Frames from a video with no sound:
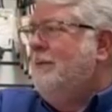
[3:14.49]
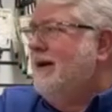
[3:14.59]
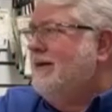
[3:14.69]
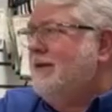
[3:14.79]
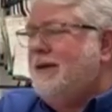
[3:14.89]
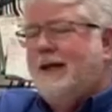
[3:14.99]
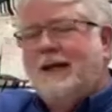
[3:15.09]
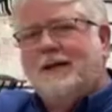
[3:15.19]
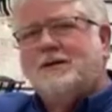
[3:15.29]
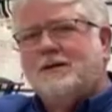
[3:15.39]
But
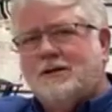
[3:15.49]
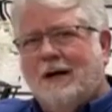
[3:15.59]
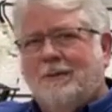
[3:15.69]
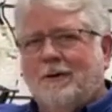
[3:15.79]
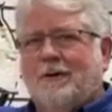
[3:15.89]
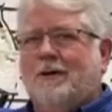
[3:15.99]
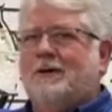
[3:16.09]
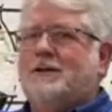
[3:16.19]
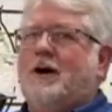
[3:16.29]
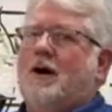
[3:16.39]
these shepherd
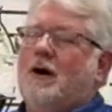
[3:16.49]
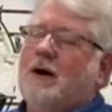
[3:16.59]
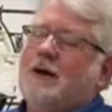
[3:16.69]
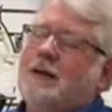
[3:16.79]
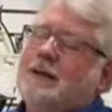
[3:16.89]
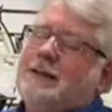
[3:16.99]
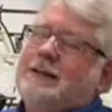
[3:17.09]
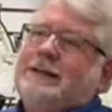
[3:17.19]
hooks are